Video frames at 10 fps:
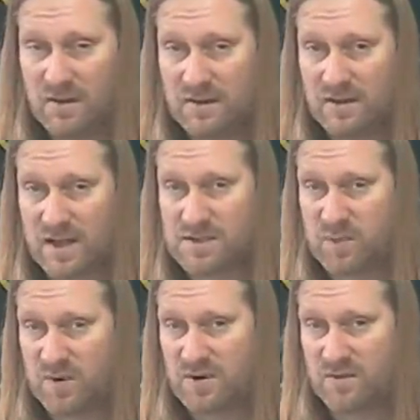yeah, that's
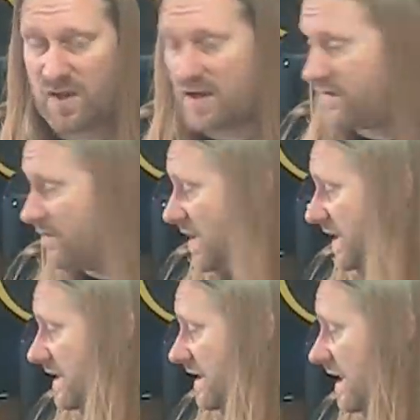pretty good value for
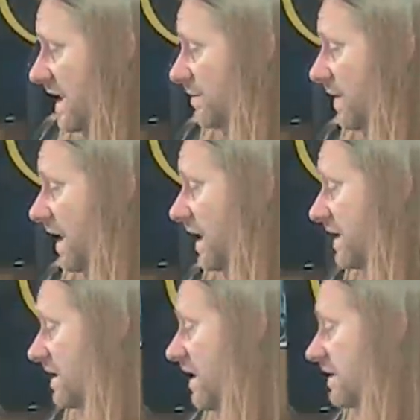money. Um, I,
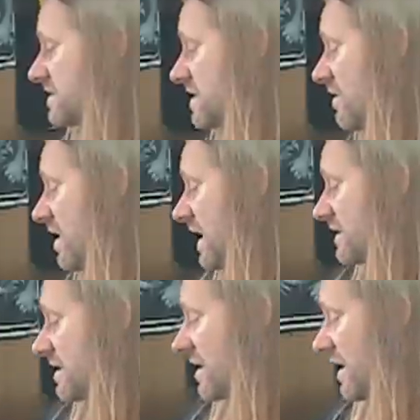you know, I, do you know what?
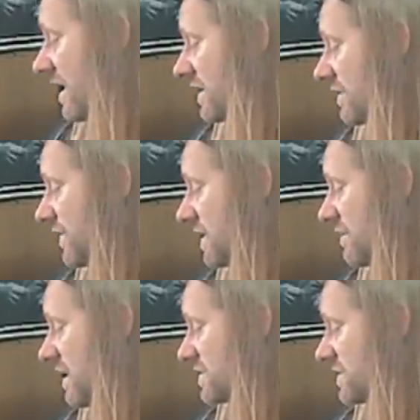I, I don't
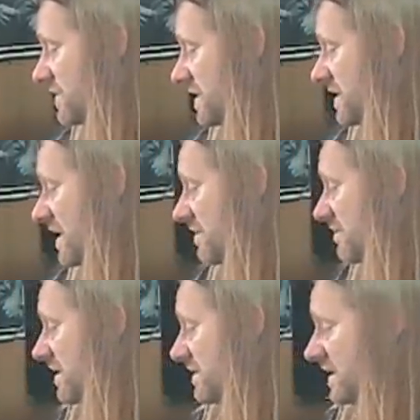think much of the
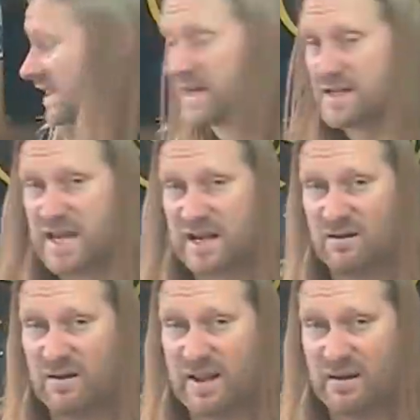um, the clean
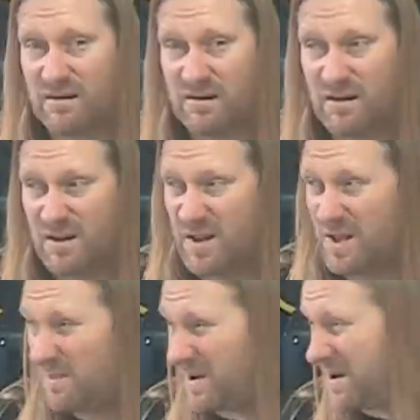channel on it,
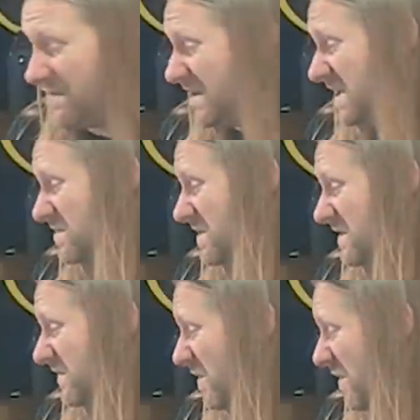but I don't think that's what
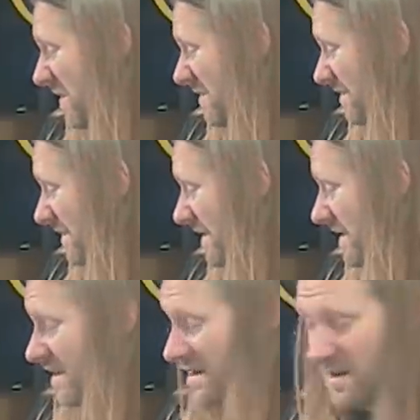it's for.
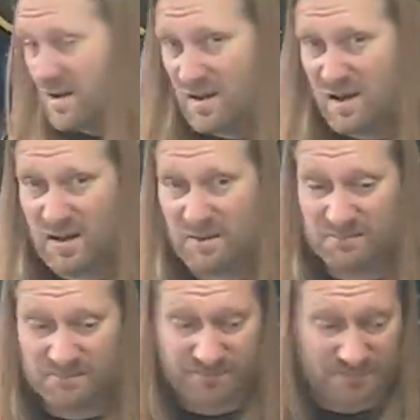
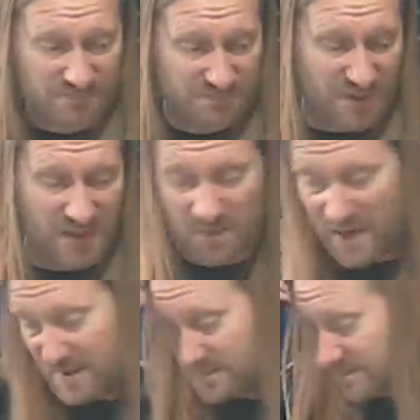Um, but anyway,